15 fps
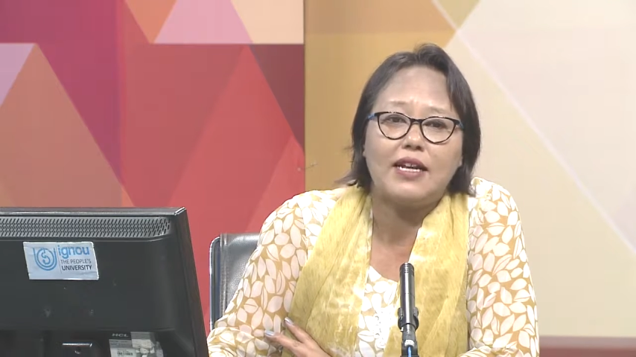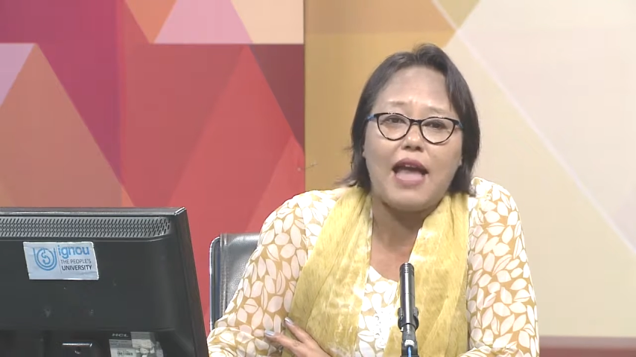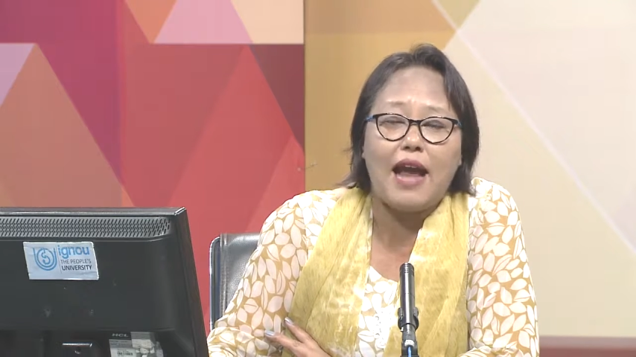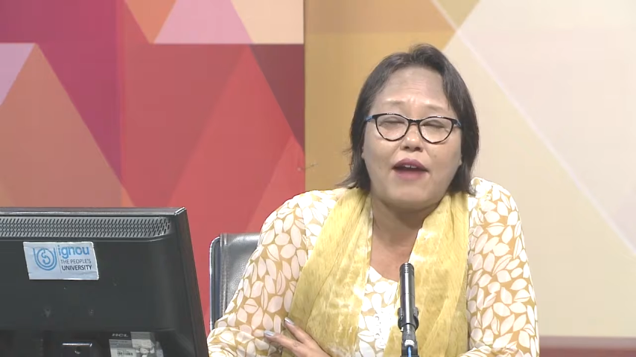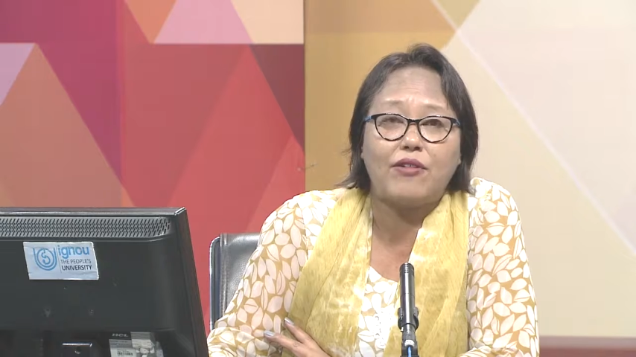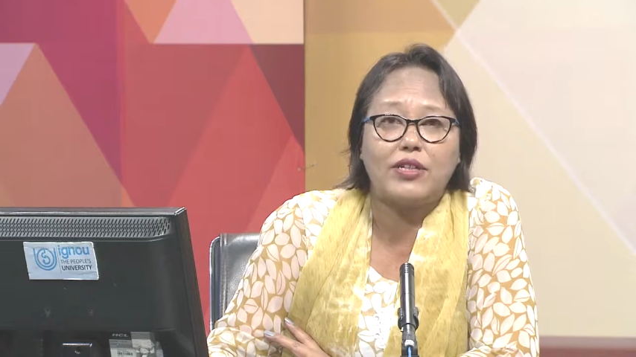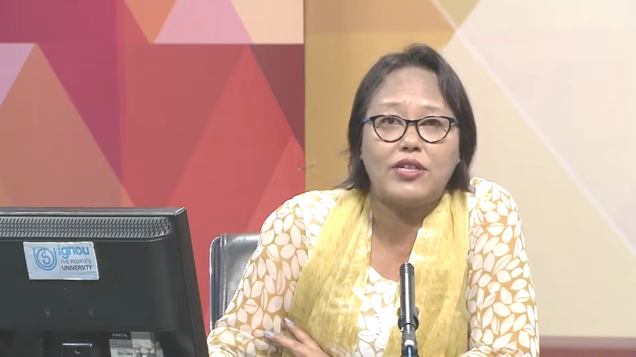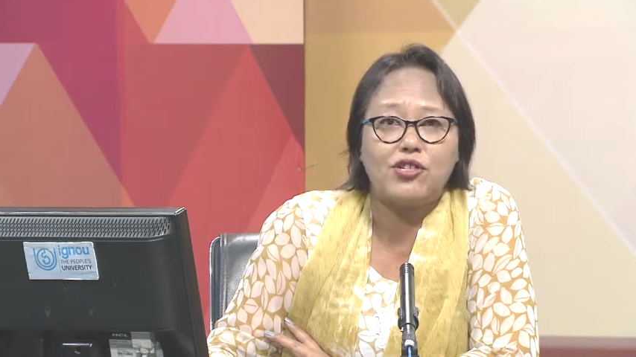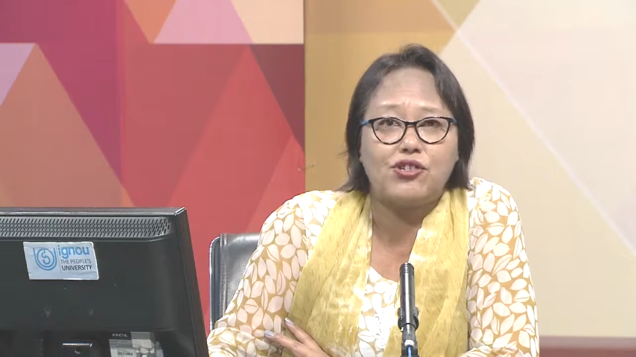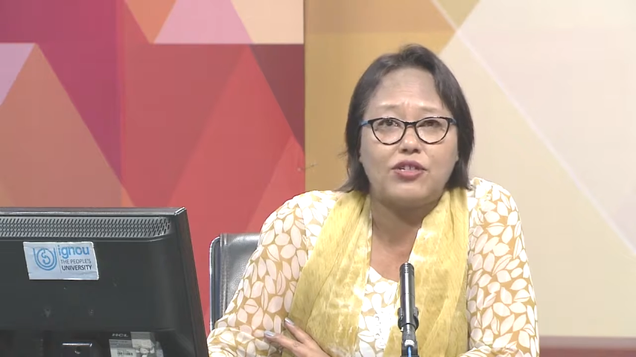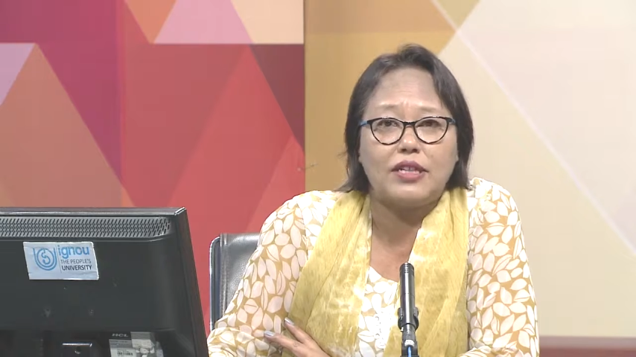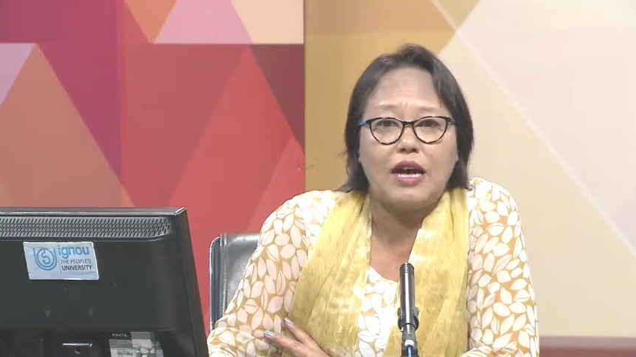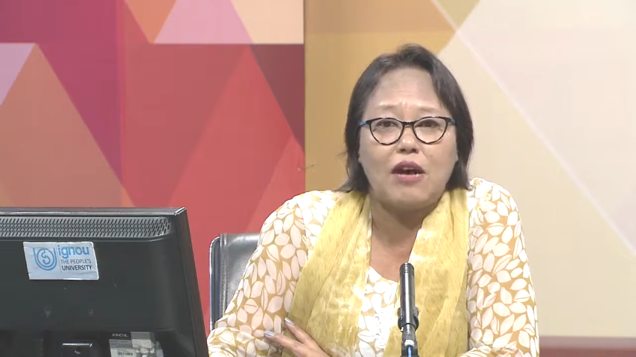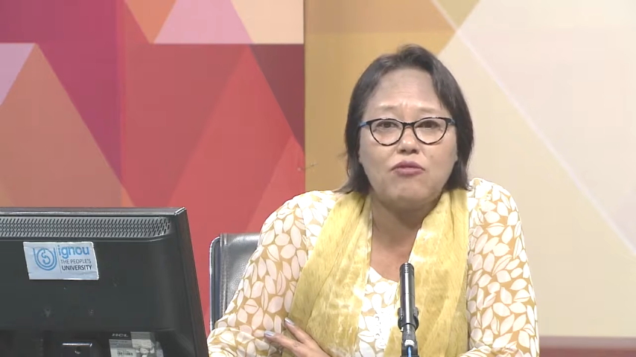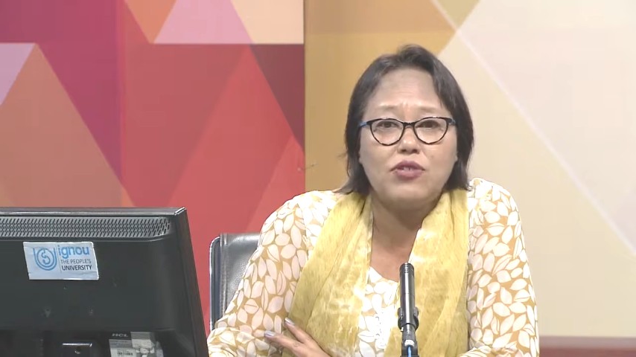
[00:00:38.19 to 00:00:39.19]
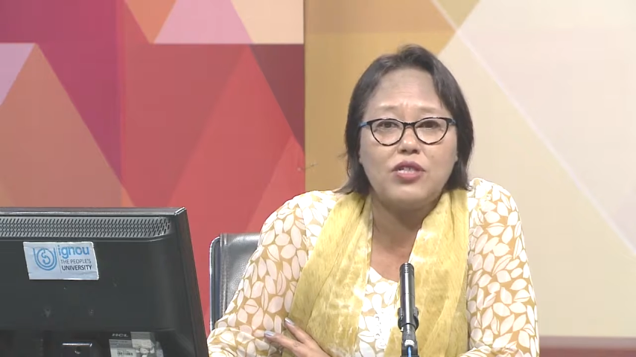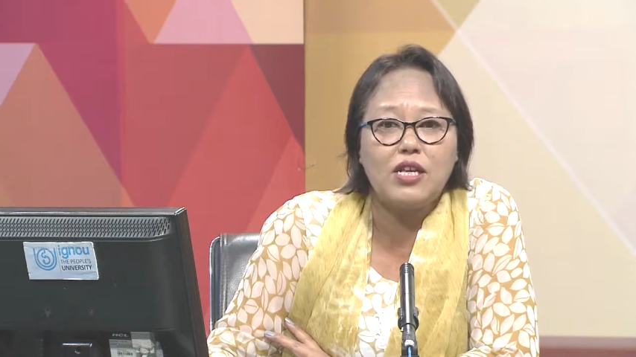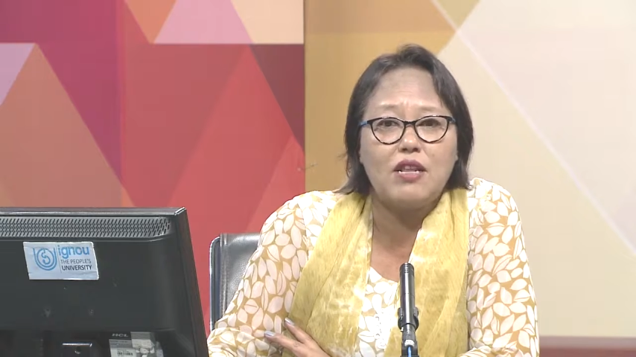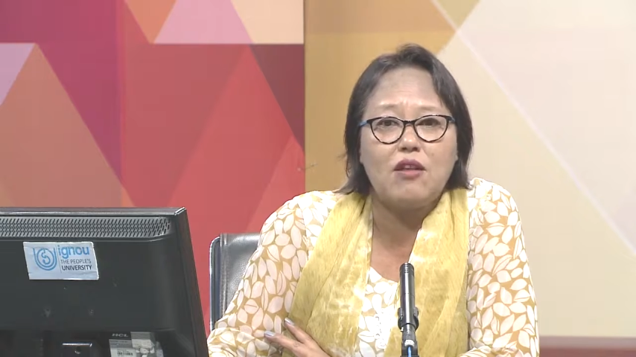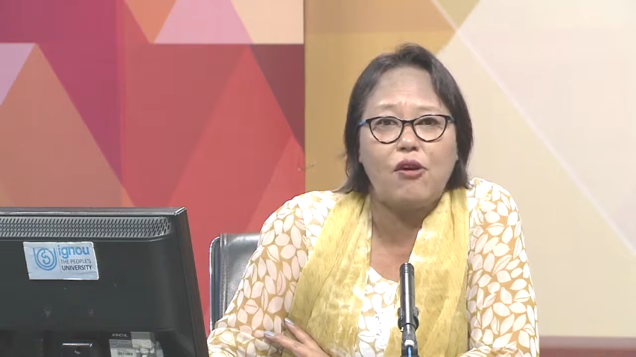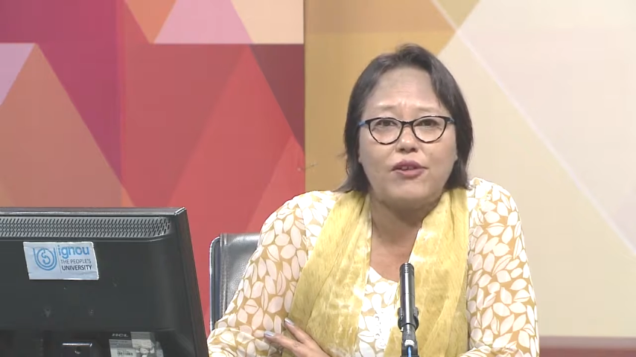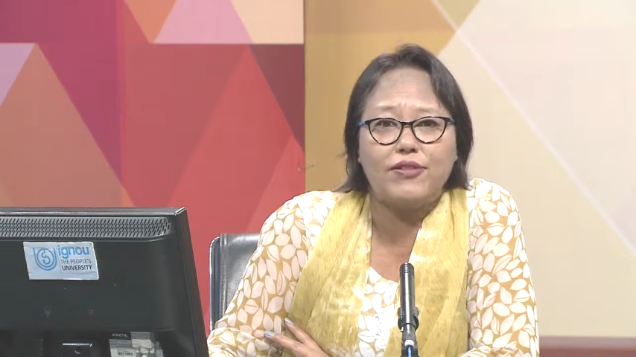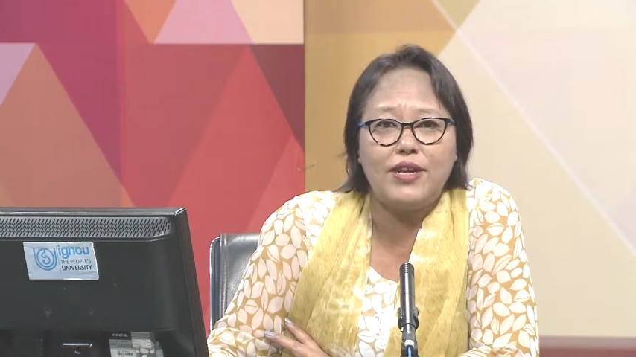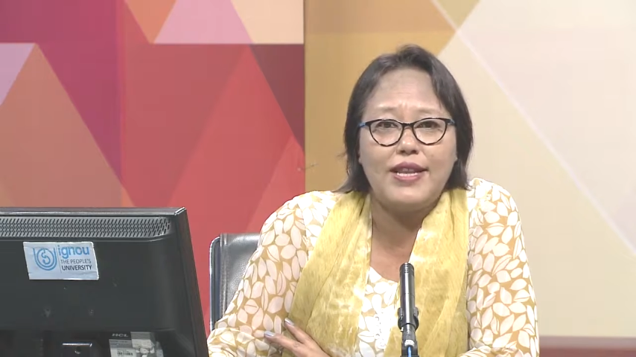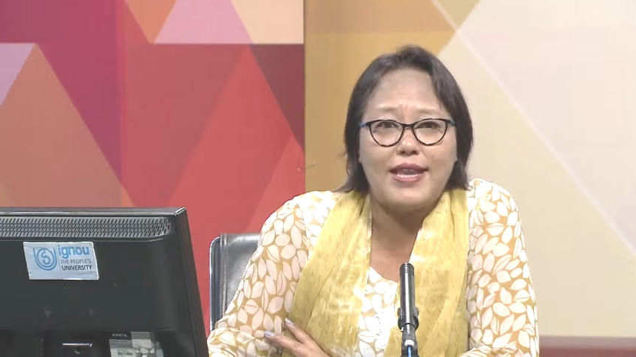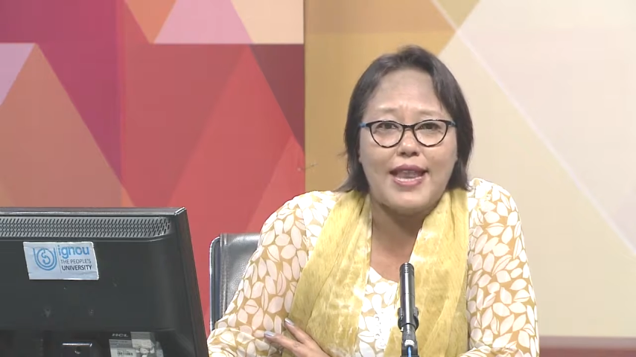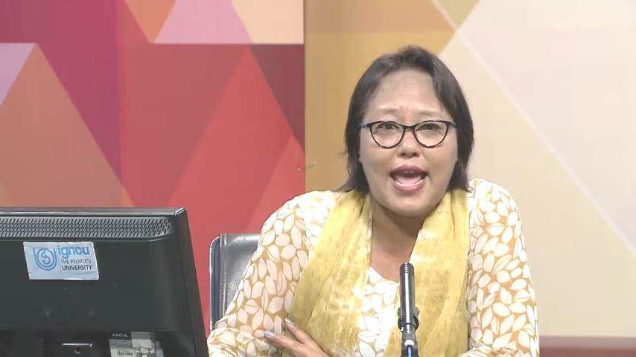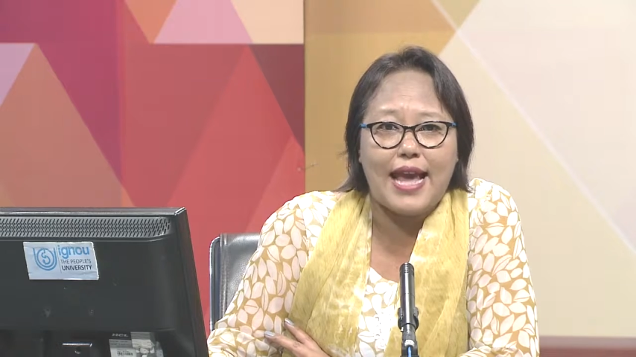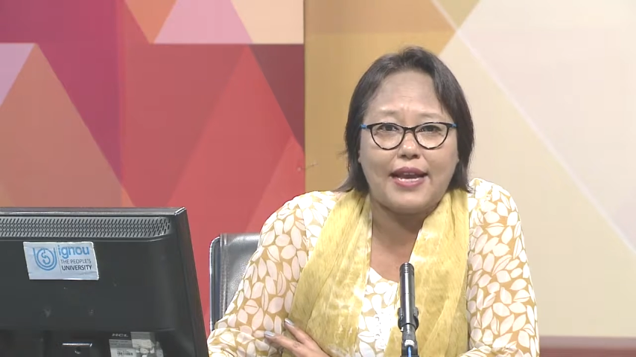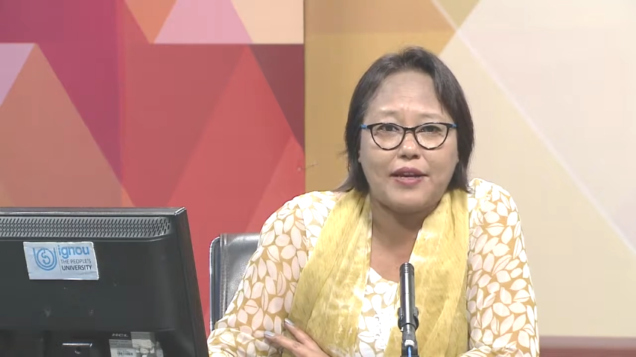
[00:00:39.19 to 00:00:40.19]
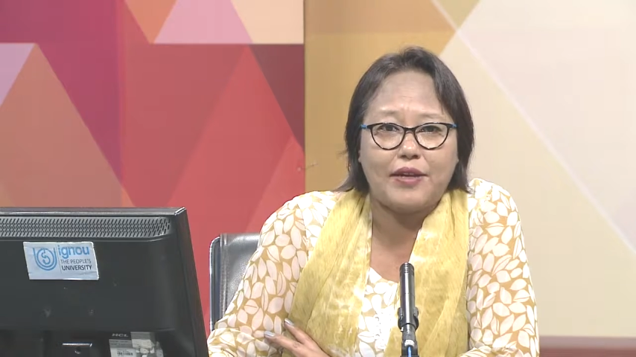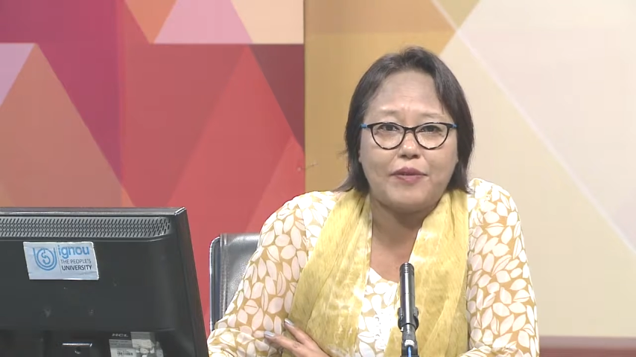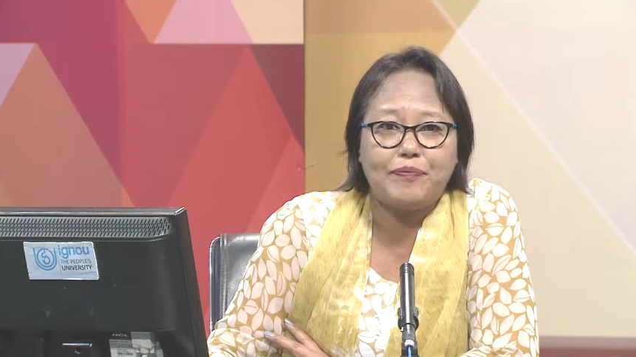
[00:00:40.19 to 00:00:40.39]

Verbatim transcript: and Accreditation Council, or the NAAC.